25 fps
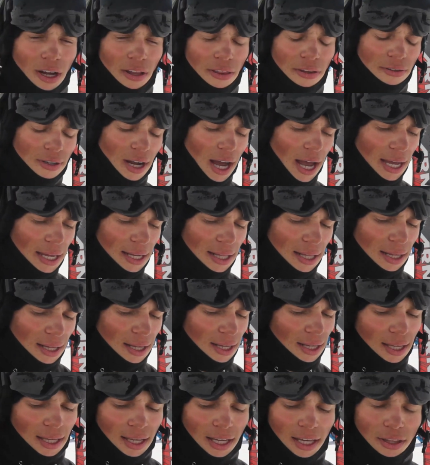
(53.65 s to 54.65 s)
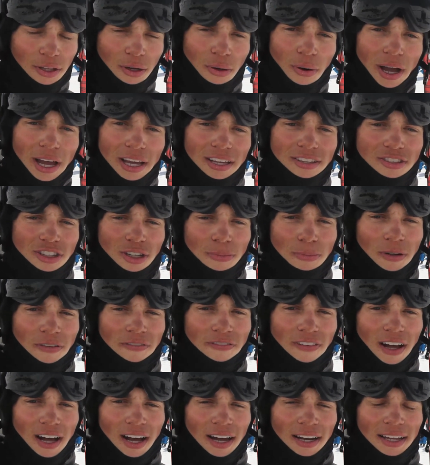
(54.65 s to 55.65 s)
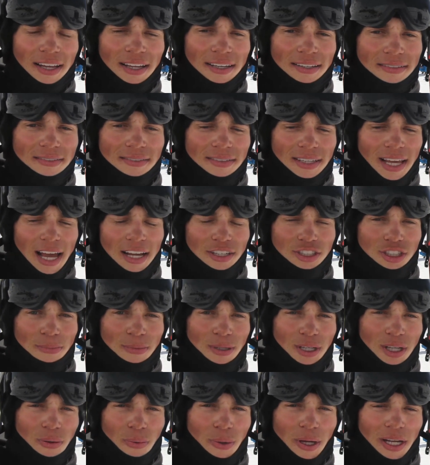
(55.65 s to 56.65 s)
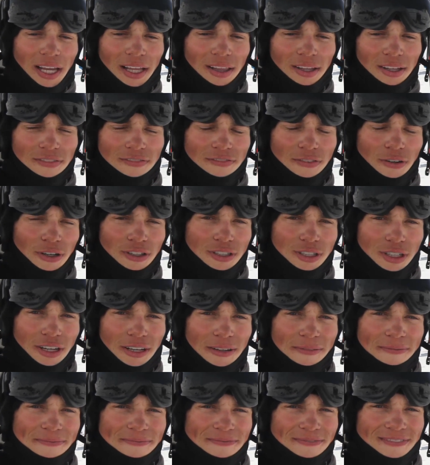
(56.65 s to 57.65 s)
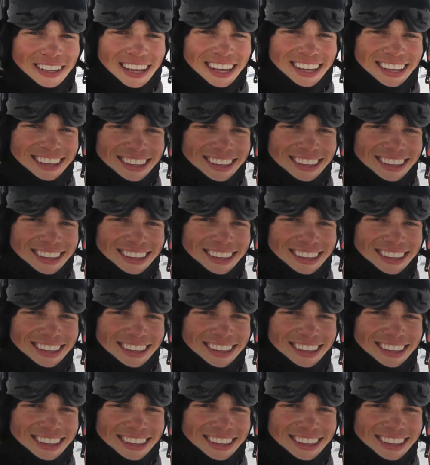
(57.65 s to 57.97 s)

on the right. Either way, super fun and yeah, should be a good weekend. Looking forward to it.